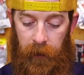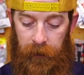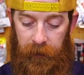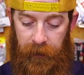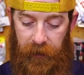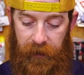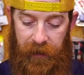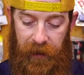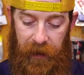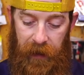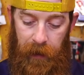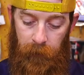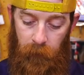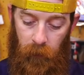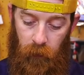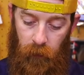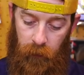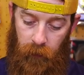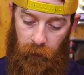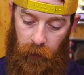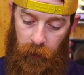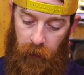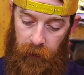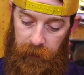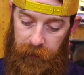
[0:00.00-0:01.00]
The Camel
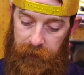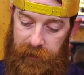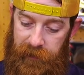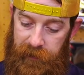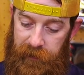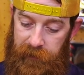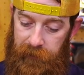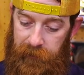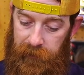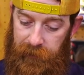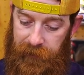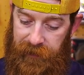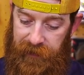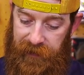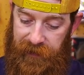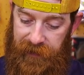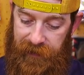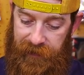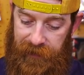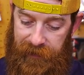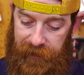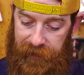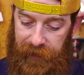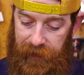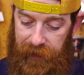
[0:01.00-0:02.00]
Craw, this looks
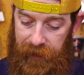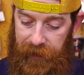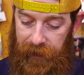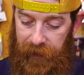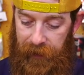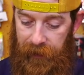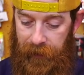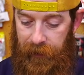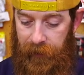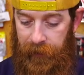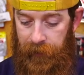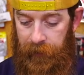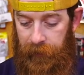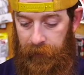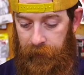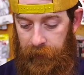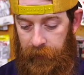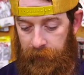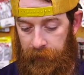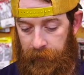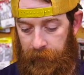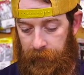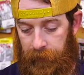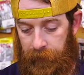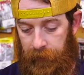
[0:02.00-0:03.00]
sick.
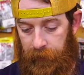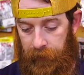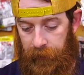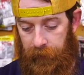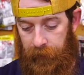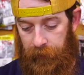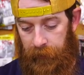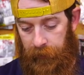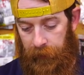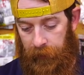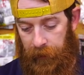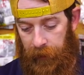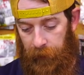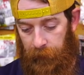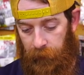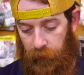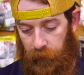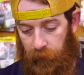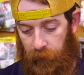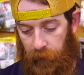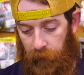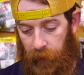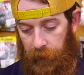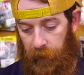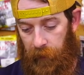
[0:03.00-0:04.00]
Camel
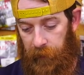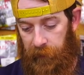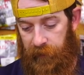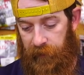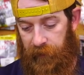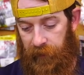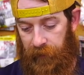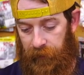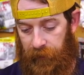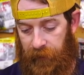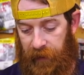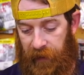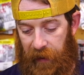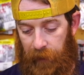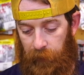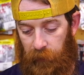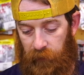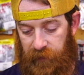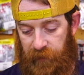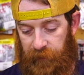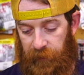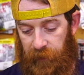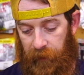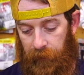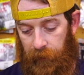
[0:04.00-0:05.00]
Craw made me think of
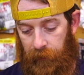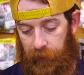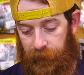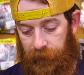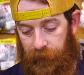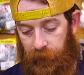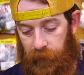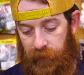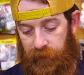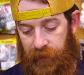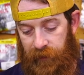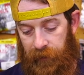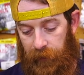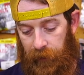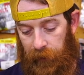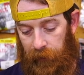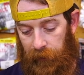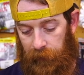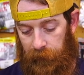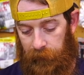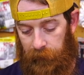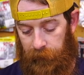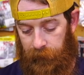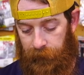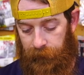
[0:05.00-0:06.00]
Camel Spider at first, and I got
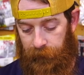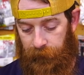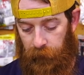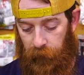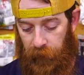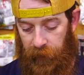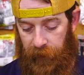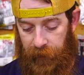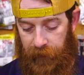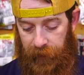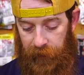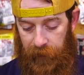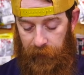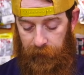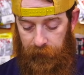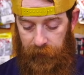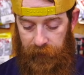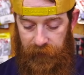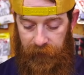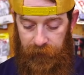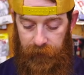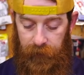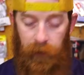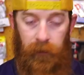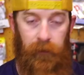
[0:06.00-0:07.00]
a little freaked out
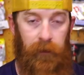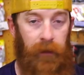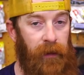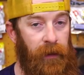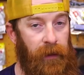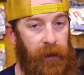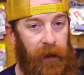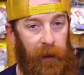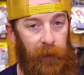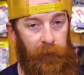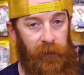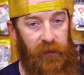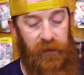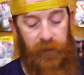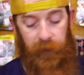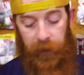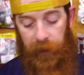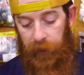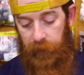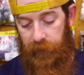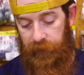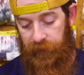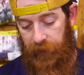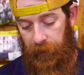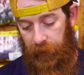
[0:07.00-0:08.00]
because I don't like Camel
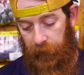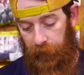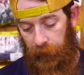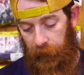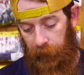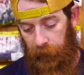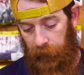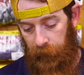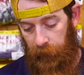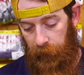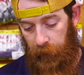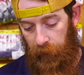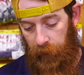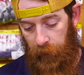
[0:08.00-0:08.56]
Spiders at all.